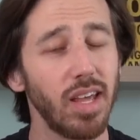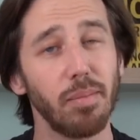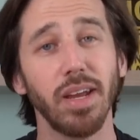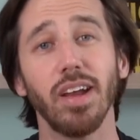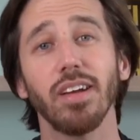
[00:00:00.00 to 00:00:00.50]

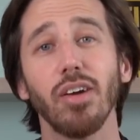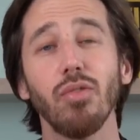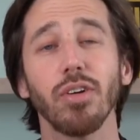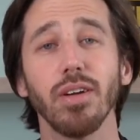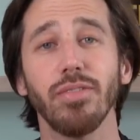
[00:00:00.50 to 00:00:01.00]
It might not
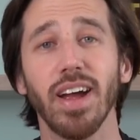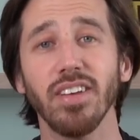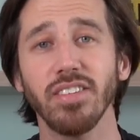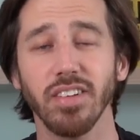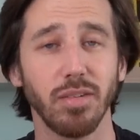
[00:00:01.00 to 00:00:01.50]
go very
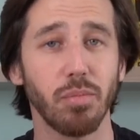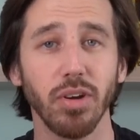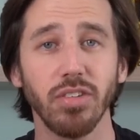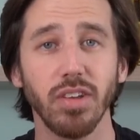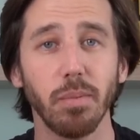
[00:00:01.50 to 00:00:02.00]
fast, that's a
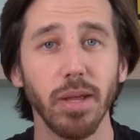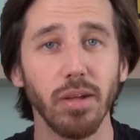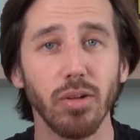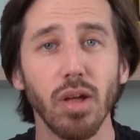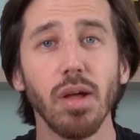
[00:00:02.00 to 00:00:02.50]
pretty steep
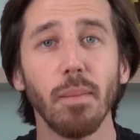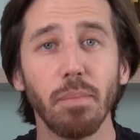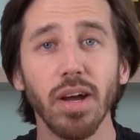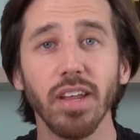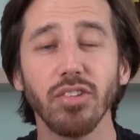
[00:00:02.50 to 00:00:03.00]
hill,
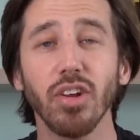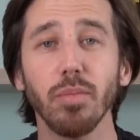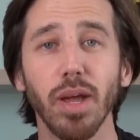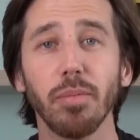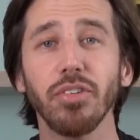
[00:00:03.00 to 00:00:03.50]
but it's
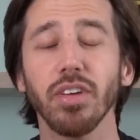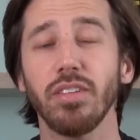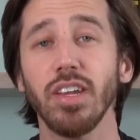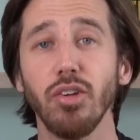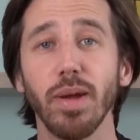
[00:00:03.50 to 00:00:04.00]
going to be able to
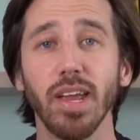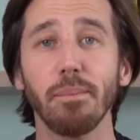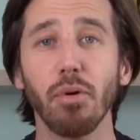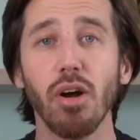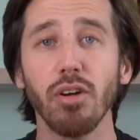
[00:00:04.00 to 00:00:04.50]
continue
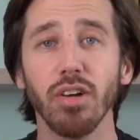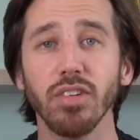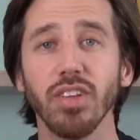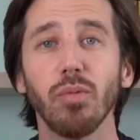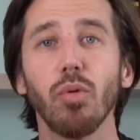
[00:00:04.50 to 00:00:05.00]
making
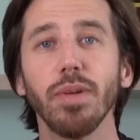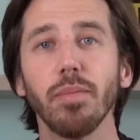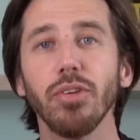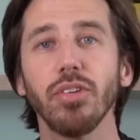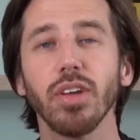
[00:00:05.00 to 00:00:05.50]
progress and we'll be
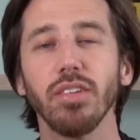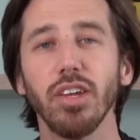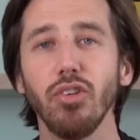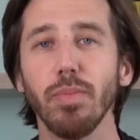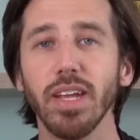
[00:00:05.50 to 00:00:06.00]
able to
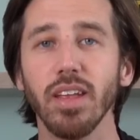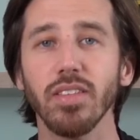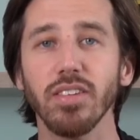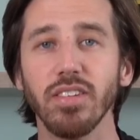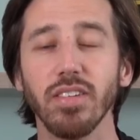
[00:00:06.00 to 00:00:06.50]
continue
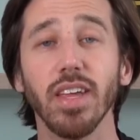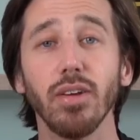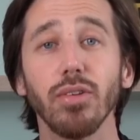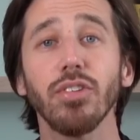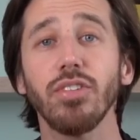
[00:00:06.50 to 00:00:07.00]
making this
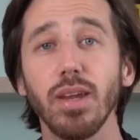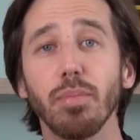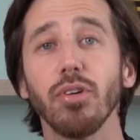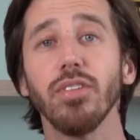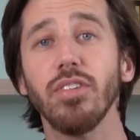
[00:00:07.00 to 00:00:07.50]
hill
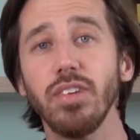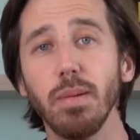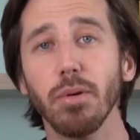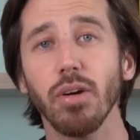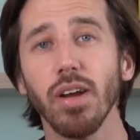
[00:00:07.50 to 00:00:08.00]
steeper and
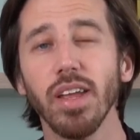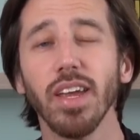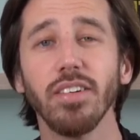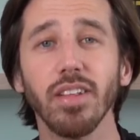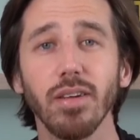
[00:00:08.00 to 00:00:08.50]
steeper
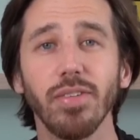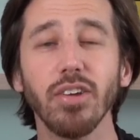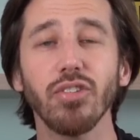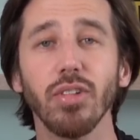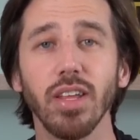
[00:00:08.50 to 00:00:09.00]
until
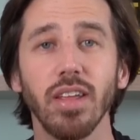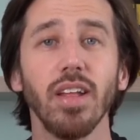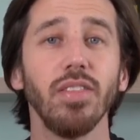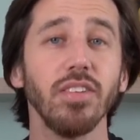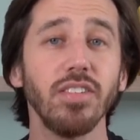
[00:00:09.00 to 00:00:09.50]
eventually
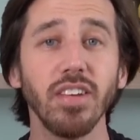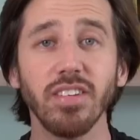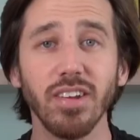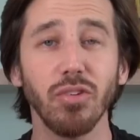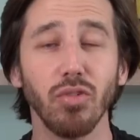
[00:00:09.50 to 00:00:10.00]
the
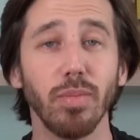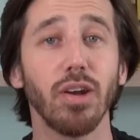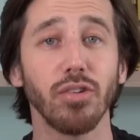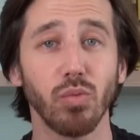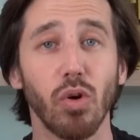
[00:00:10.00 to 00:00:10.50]
sixty newton
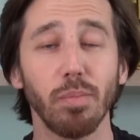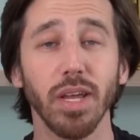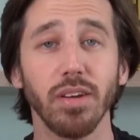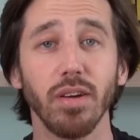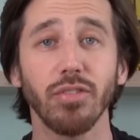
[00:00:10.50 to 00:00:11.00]
meters won't
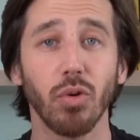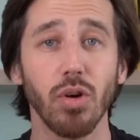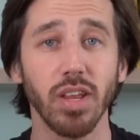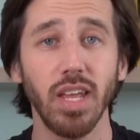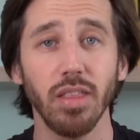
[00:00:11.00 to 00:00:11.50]
be enough
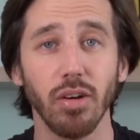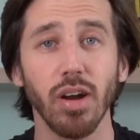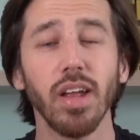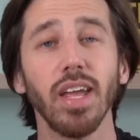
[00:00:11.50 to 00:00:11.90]
torque either.